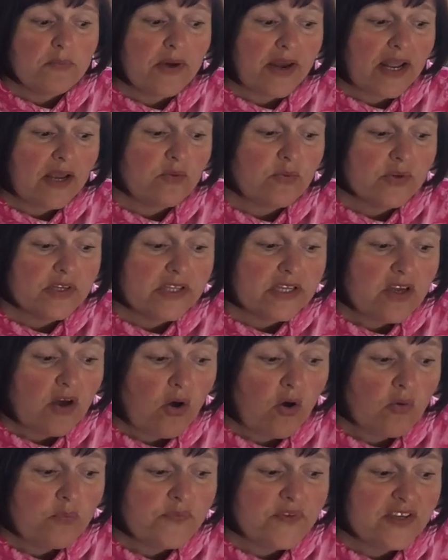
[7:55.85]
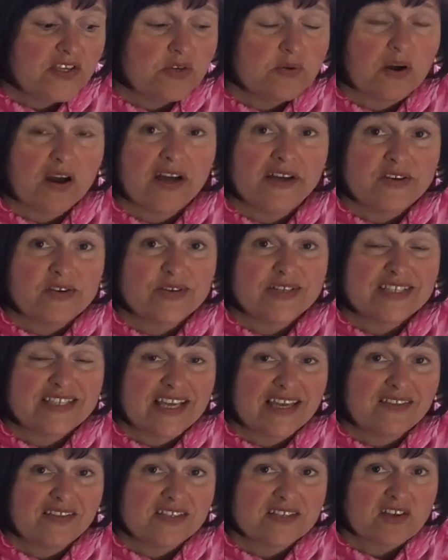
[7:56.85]
but I really hope that you are
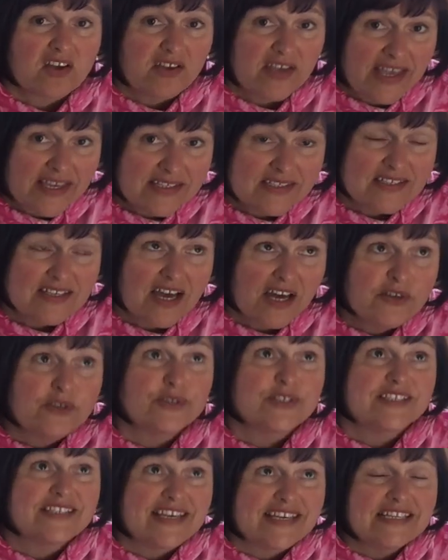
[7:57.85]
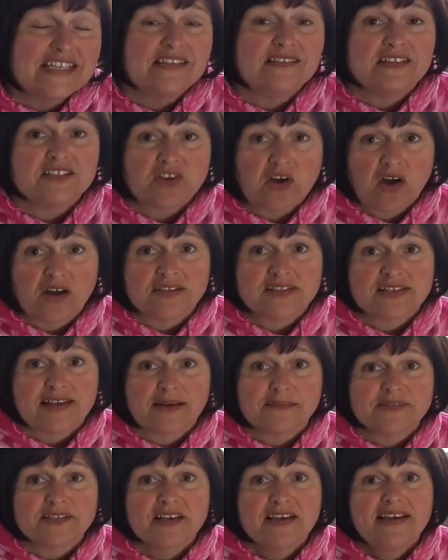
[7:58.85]
understanding these
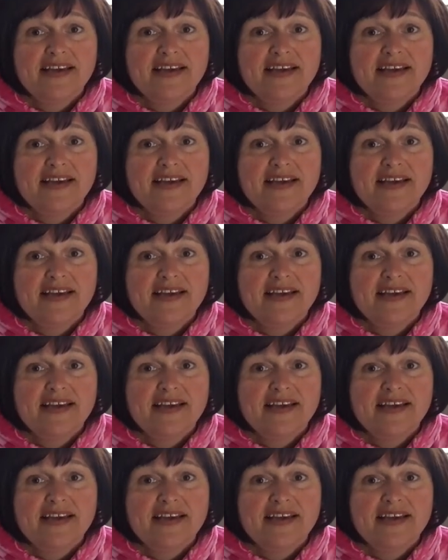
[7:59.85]
concepts,